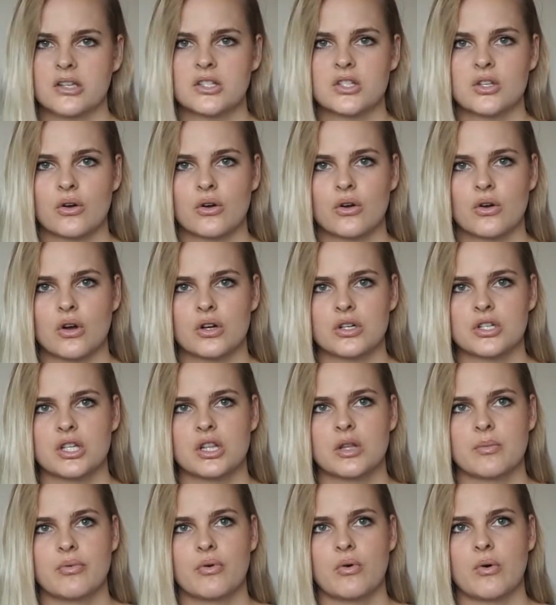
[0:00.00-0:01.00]
So it got to
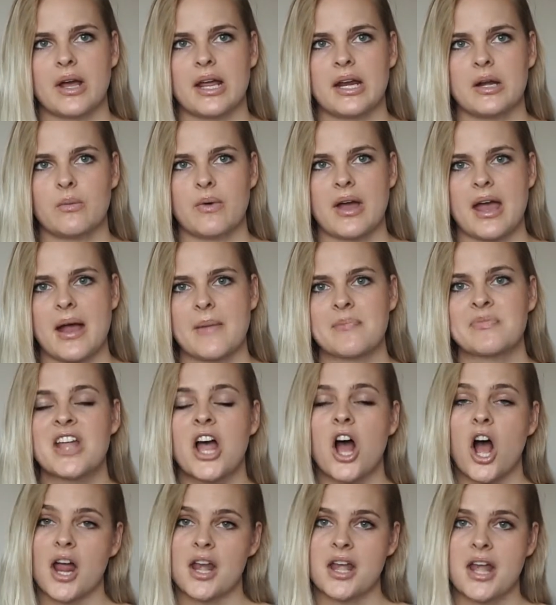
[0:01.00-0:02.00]
the point where
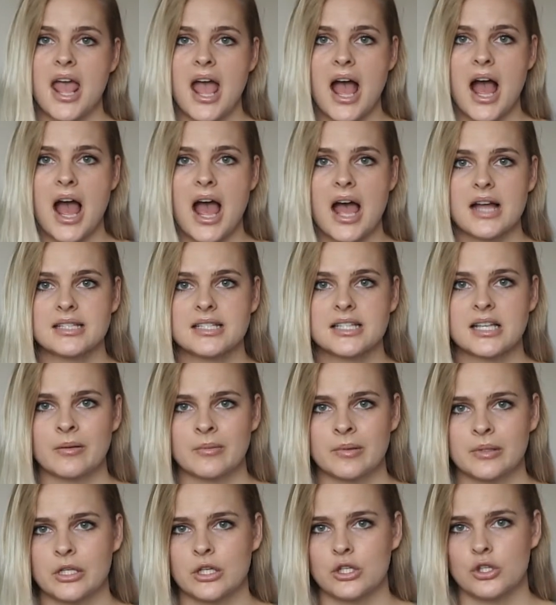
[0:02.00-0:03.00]
I now had
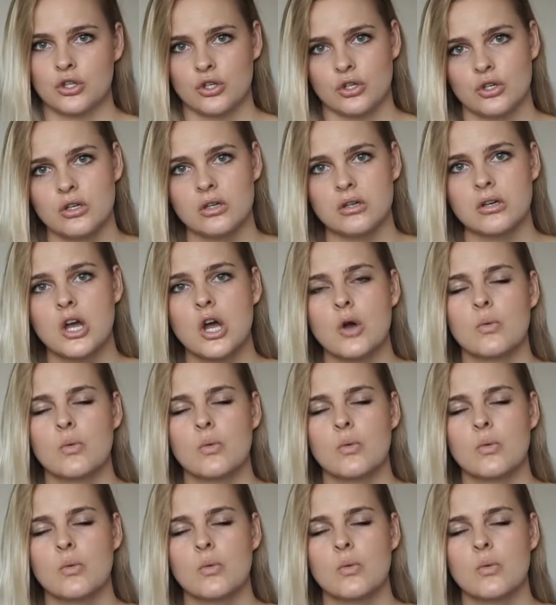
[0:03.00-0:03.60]
someone that knew,